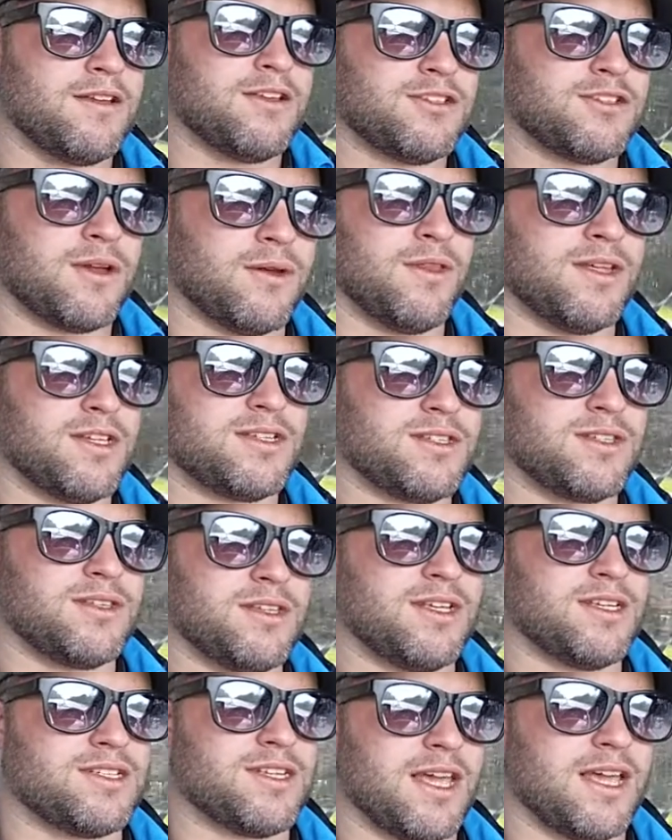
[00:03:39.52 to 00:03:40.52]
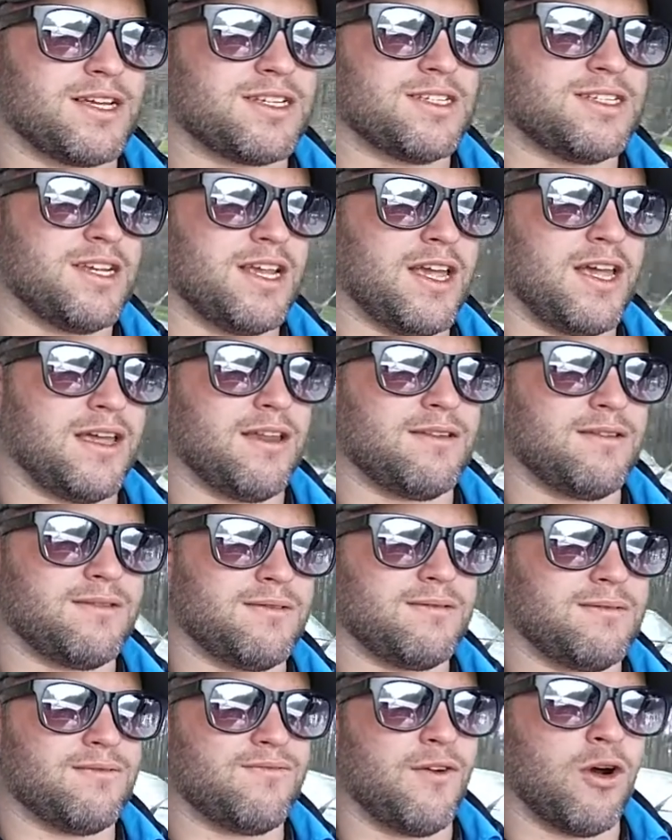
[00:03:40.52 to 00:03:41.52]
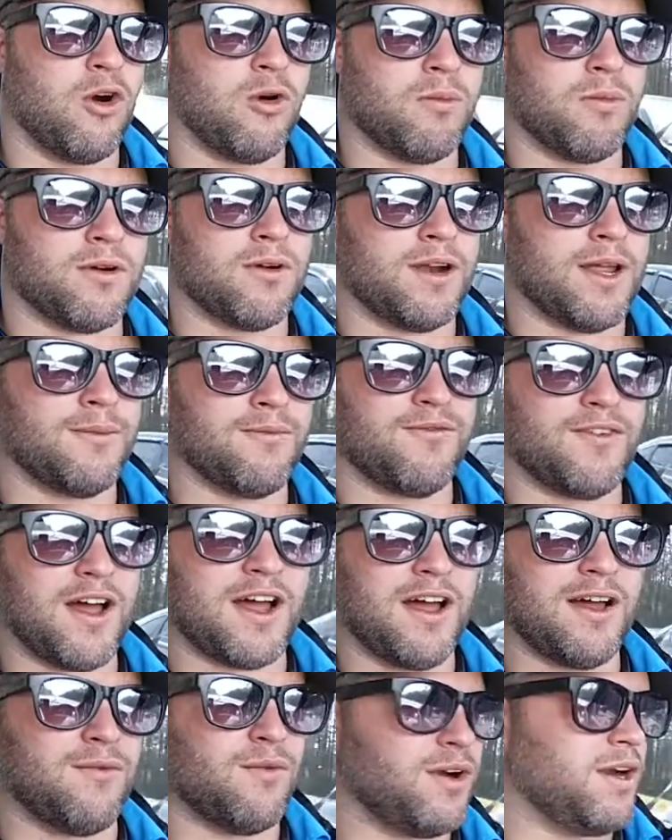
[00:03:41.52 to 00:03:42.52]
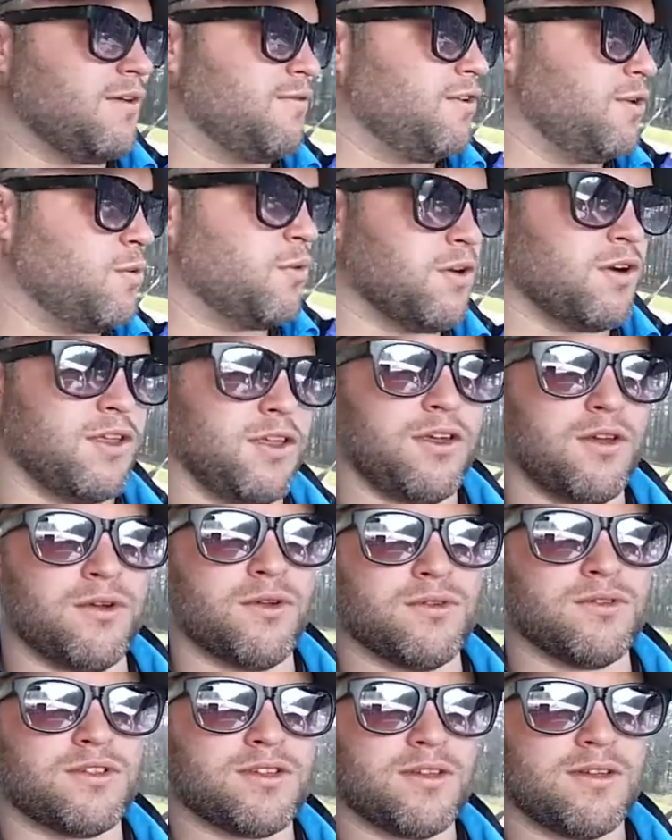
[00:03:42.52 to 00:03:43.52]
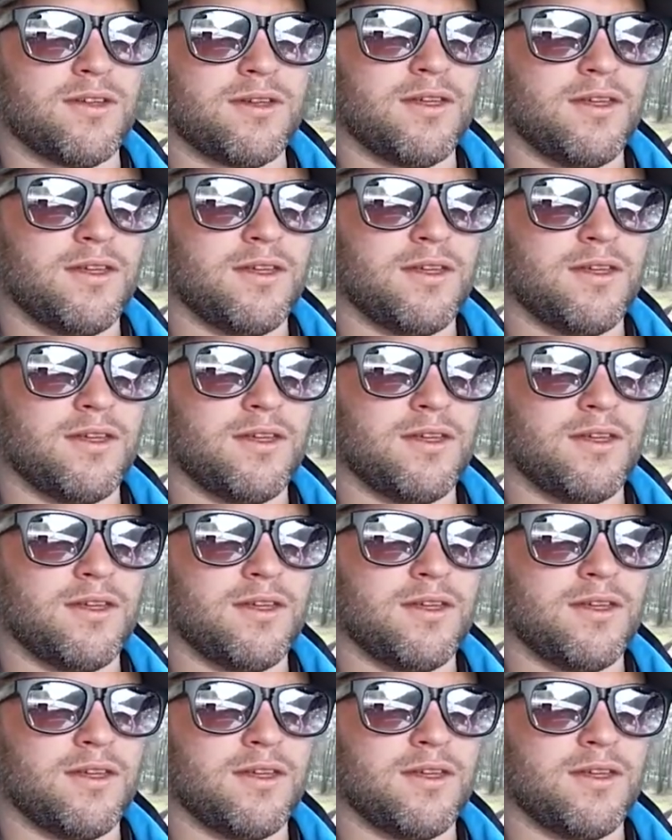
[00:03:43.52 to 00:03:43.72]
So this X-Jet, foamer, M5, whatever you want to use,